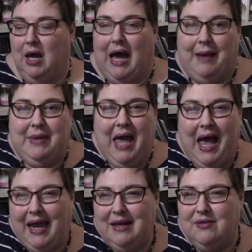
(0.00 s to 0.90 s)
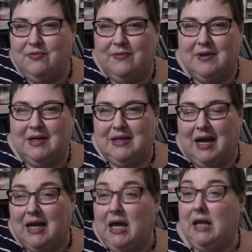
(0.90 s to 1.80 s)
I'm kind of
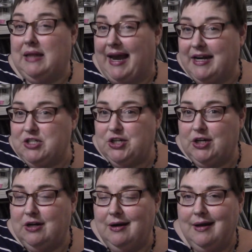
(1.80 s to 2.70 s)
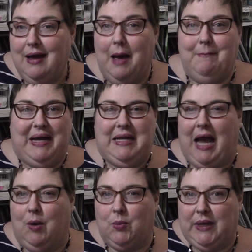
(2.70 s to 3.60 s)
a collector, but
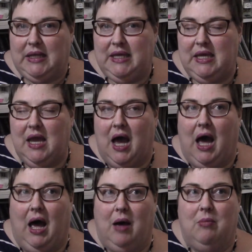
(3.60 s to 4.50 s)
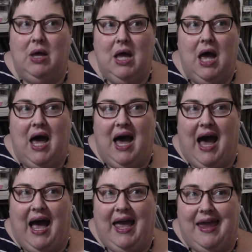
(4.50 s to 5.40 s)
not really. Um,
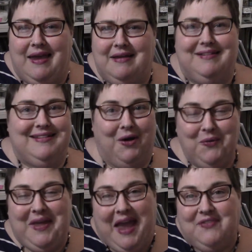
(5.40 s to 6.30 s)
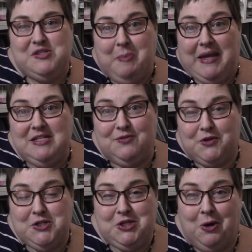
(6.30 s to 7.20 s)
I only have space
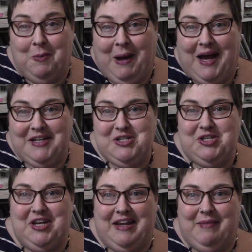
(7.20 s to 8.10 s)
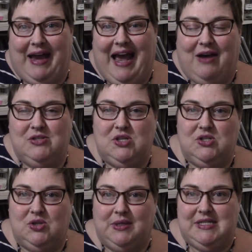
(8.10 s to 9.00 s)
for so much in my house,
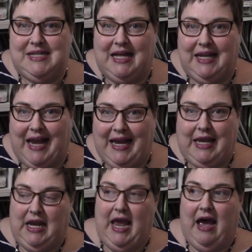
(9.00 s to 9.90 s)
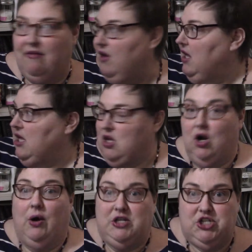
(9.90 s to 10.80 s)
so it's not like I can have, you
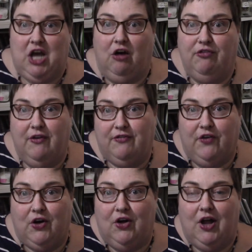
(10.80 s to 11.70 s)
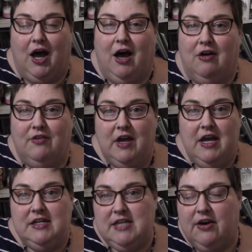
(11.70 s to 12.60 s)
know, a shelf full of
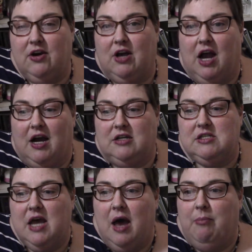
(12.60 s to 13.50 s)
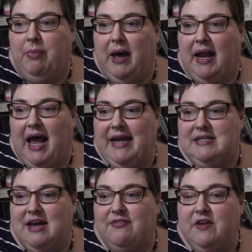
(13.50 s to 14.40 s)
tarot cards, but I
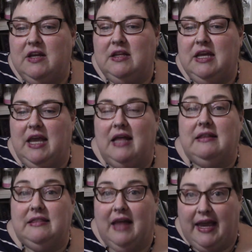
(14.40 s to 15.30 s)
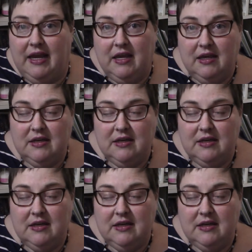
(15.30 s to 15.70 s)
definitely like